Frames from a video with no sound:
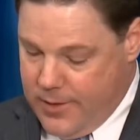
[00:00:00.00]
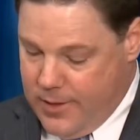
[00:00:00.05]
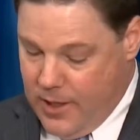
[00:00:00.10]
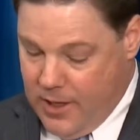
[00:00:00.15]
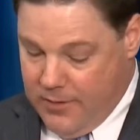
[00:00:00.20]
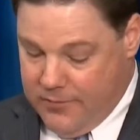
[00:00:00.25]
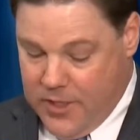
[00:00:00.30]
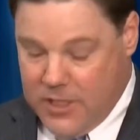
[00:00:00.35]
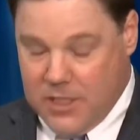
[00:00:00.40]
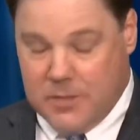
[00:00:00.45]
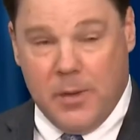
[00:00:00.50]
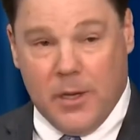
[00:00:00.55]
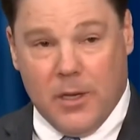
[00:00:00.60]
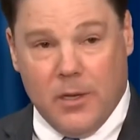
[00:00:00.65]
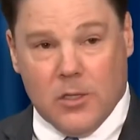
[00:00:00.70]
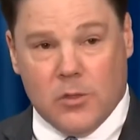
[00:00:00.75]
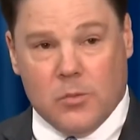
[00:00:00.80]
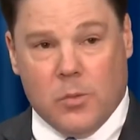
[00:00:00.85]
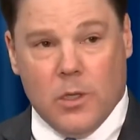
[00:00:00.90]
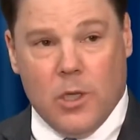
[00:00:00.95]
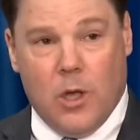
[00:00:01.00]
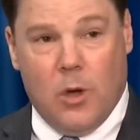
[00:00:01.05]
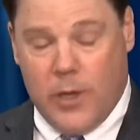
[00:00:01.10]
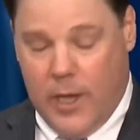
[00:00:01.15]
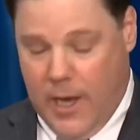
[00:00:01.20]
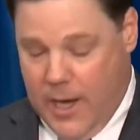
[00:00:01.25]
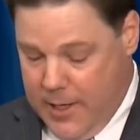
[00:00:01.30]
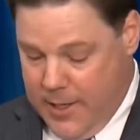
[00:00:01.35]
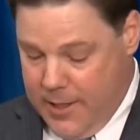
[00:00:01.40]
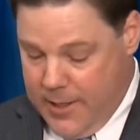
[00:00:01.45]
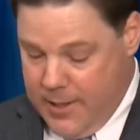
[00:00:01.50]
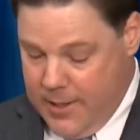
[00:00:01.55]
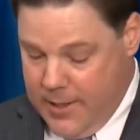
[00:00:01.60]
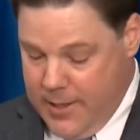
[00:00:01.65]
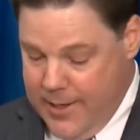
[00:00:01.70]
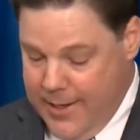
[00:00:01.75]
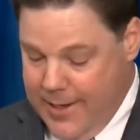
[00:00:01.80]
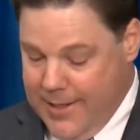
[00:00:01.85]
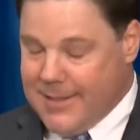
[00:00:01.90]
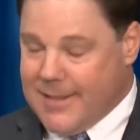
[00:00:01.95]
of these pills were located
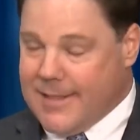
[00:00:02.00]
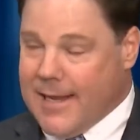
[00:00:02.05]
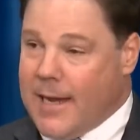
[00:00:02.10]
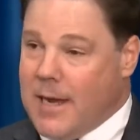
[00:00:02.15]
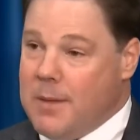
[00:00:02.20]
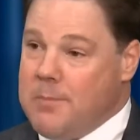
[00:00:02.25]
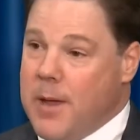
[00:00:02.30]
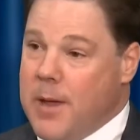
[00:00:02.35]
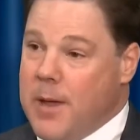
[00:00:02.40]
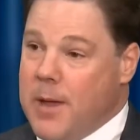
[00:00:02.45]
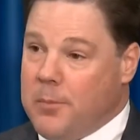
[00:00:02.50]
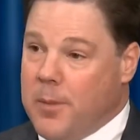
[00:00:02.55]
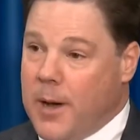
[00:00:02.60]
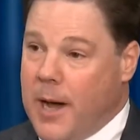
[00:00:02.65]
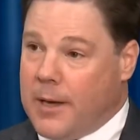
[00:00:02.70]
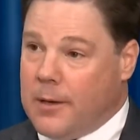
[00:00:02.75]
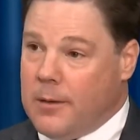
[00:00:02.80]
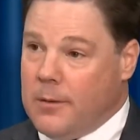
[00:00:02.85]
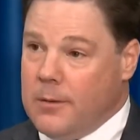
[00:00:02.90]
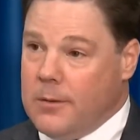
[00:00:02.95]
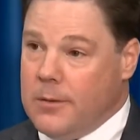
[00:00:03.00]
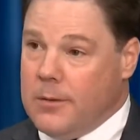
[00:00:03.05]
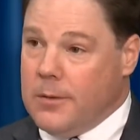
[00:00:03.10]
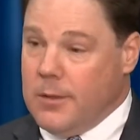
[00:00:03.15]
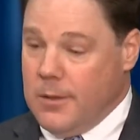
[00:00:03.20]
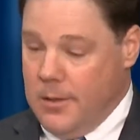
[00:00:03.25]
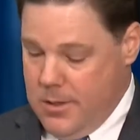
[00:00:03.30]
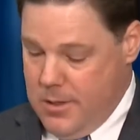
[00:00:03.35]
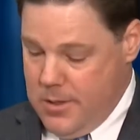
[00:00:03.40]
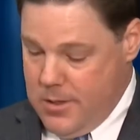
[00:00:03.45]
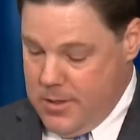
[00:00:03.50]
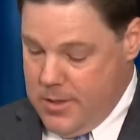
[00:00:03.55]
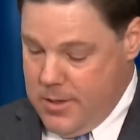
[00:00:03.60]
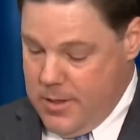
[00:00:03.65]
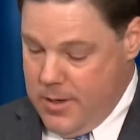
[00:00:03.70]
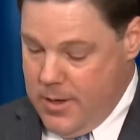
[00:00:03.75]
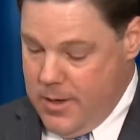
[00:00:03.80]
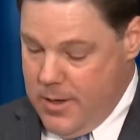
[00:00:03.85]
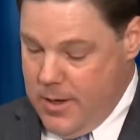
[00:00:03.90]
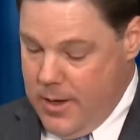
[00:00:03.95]
inside a Bayer bottle,
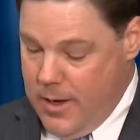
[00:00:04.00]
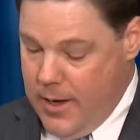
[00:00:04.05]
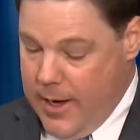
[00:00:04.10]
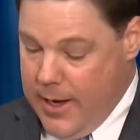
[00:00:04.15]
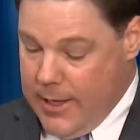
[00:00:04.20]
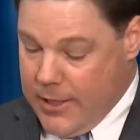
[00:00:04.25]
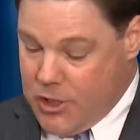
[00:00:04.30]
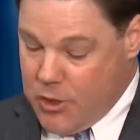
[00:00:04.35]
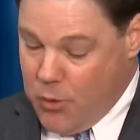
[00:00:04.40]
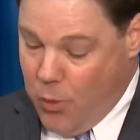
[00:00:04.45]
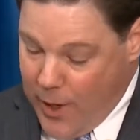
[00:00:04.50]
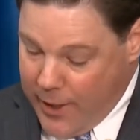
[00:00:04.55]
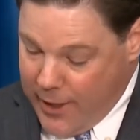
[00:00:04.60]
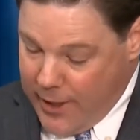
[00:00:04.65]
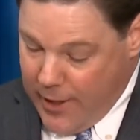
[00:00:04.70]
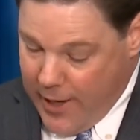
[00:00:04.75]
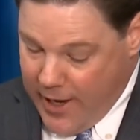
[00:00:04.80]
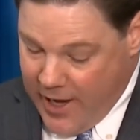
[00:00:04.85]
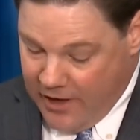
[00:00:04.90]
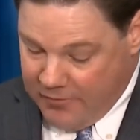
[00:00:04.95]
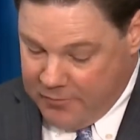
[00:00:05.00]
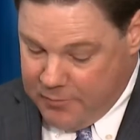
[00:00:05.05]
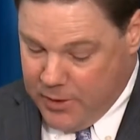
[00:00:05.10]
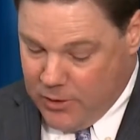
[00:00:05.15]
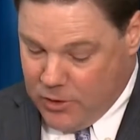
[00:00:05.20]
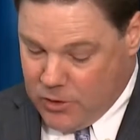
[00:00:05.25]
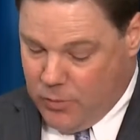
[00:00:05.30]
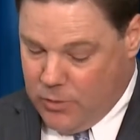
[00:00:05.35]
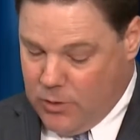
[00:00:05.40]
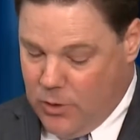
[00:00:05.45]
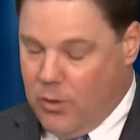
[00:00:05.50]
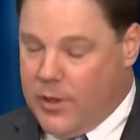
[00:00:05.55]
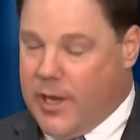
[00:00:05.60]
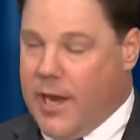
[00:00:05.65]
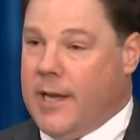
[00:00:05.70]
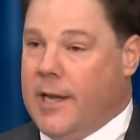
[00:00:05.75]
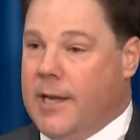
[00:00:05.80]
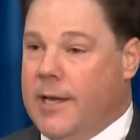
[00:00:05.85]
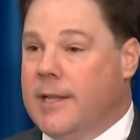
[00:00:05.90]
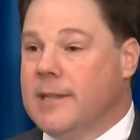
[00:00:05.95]
and 20 and a half pills were
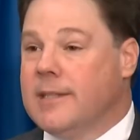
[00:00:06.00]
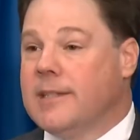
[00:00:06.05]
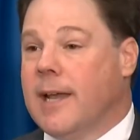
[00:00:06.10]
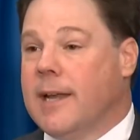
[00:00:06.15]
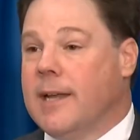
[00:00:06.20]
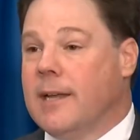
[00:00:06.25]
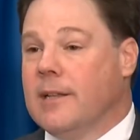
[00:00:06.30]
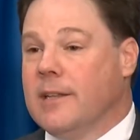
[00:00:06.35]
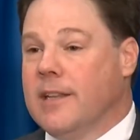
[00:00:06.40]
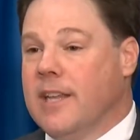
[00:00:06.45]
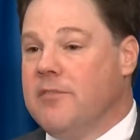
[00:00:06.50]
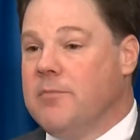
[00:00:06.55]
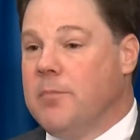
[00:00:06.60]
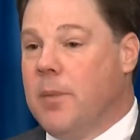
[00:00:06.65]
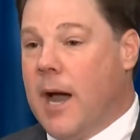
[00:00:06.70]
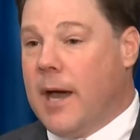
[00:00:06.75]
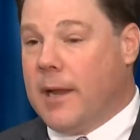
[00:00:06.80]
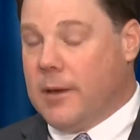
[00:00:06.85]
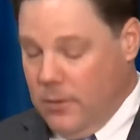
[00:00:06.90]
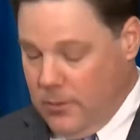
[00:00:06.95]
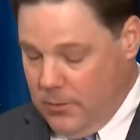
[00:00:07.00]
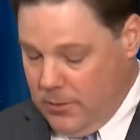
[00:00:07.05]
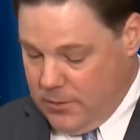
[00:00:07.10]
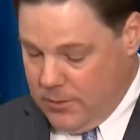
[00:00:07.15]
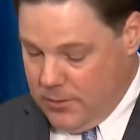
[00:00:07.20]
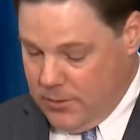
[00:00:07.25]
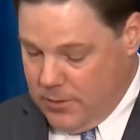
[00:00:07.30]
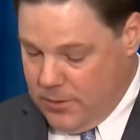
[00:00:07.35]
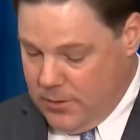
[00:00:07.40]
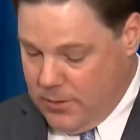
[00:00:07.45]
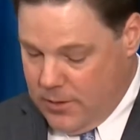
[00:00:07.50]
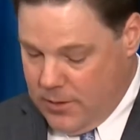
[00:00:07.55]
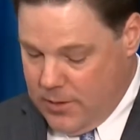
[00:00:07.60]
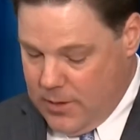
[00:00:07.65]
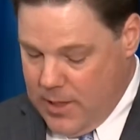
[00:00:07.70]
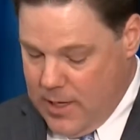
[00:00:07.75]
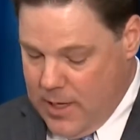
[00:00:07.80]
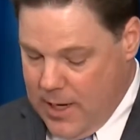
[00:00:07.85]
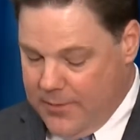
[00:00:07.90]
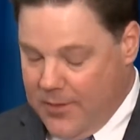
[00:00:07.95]
located inside an Aleve bottle
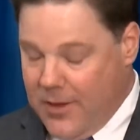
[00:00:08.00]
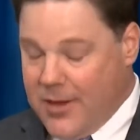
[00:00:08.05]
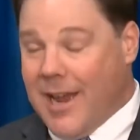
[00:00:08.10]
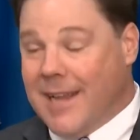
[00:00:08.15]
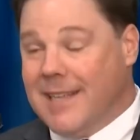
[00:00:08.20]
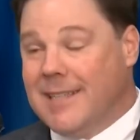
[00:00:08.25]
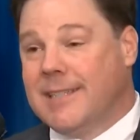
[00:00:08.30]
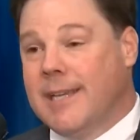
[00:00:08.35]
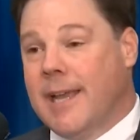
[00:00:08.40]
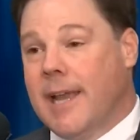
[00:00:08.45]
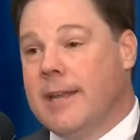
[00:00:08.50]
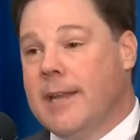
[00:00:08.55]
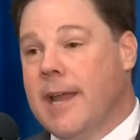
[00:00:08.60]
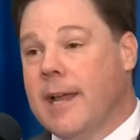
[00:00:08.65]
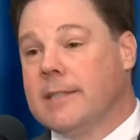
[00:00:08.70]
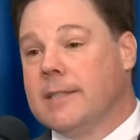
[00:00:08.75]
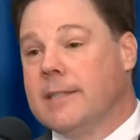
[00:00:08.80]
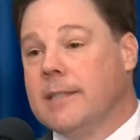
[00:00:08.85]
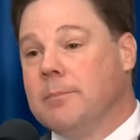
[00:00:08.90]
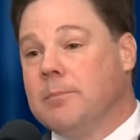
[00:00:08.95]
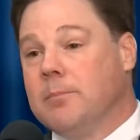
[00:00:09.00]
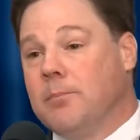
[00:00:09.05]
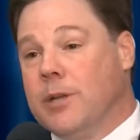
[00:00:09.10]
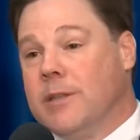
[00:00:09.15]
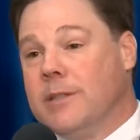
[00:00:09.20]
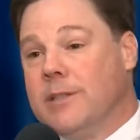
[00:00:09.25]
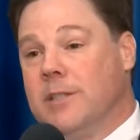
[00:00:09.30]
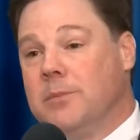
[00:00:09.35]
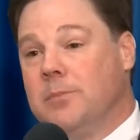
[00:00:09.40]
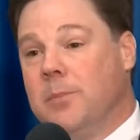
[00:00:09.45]
on the nightstand next to Prince's